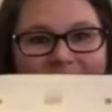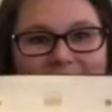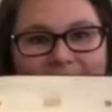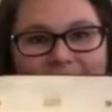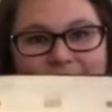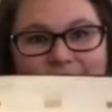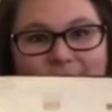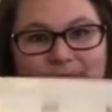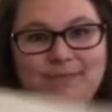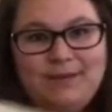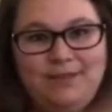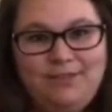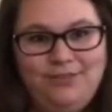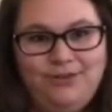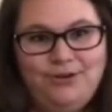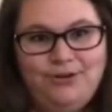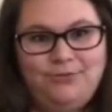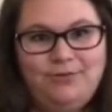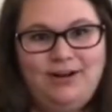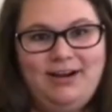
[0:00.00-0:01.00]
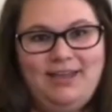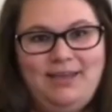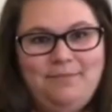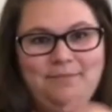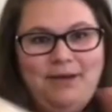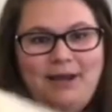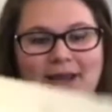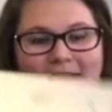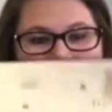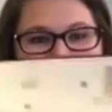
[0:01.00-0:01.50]
Here's my third one in
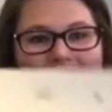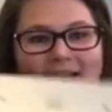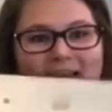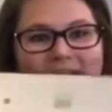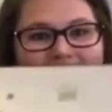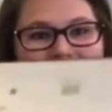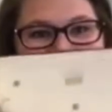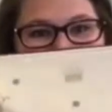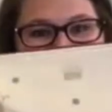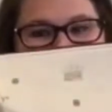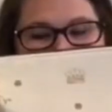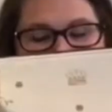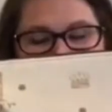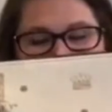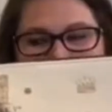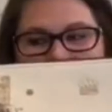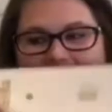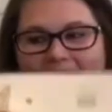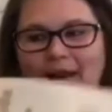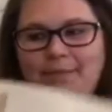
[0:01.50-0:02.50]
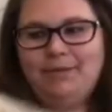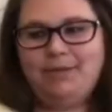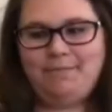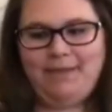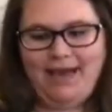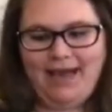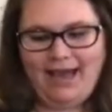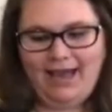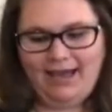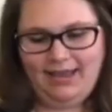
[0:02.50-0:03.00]
my Downton Abbey
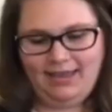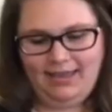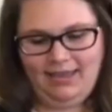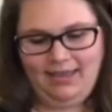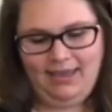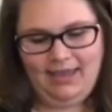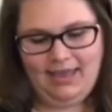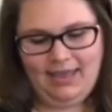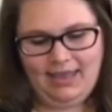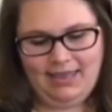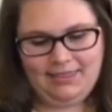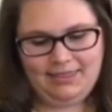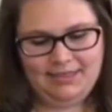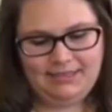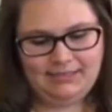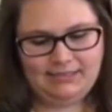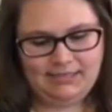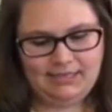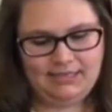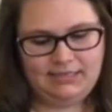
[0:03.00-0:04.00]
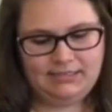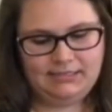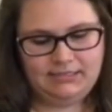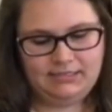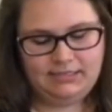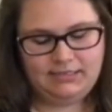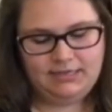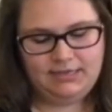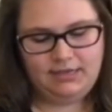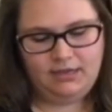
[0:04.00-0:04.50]
bag, and this
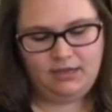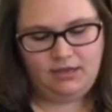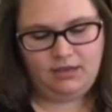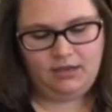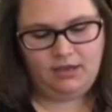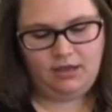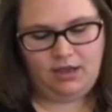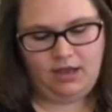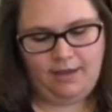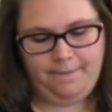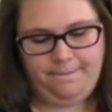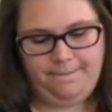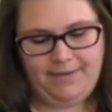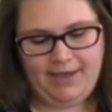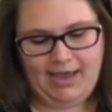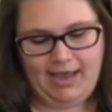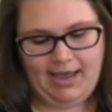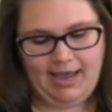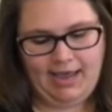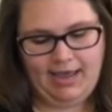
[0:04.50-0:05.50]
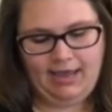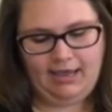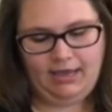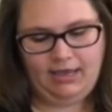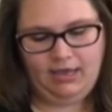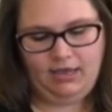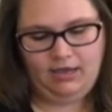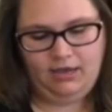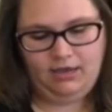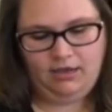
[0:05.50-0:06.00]
is a bag,
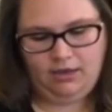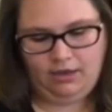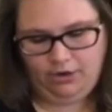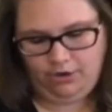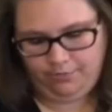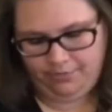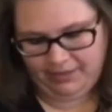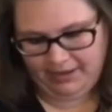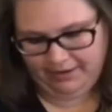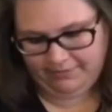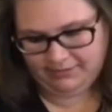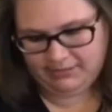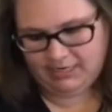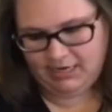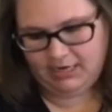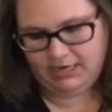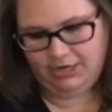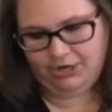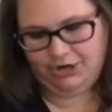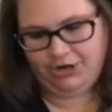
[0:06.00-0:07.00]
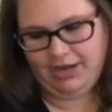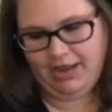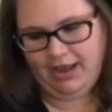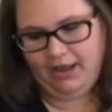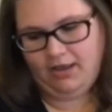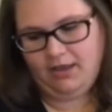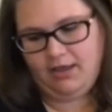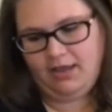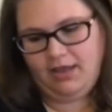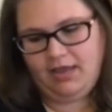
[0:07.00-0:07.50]
I hope they have a tag in here. Yeah,
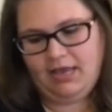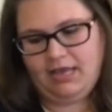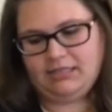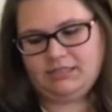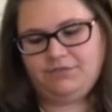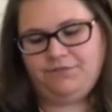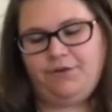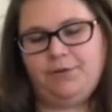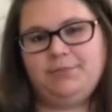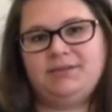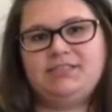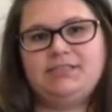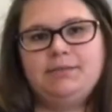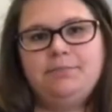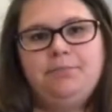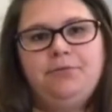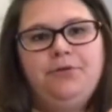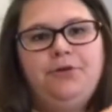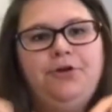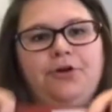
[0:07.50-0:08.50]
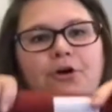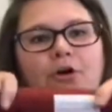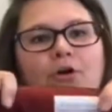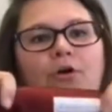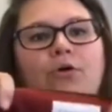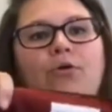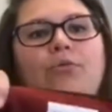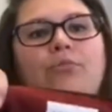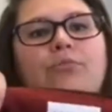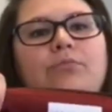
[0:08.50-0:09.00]
it's from A Simpler
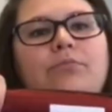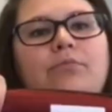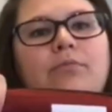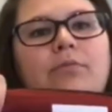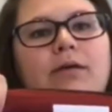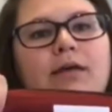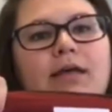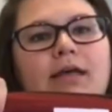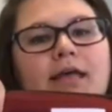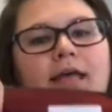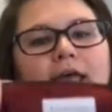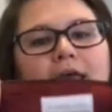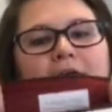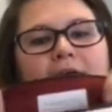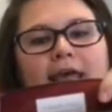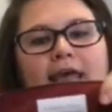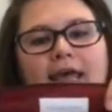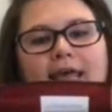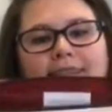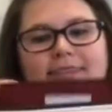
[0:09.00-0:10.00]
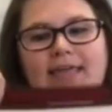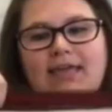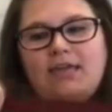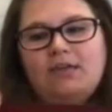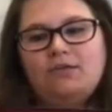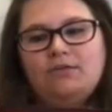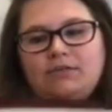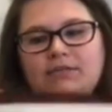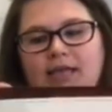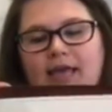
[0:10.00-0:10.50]
Home, and they
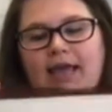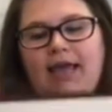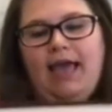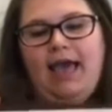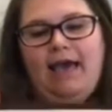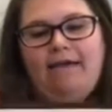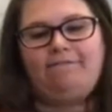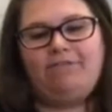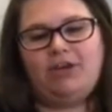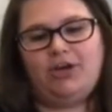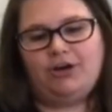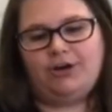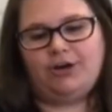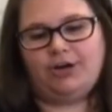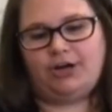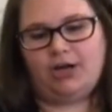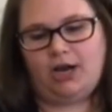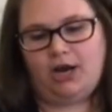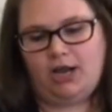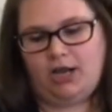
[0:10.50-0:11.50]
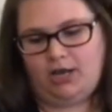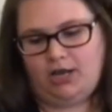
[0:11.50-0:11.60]
use a heavier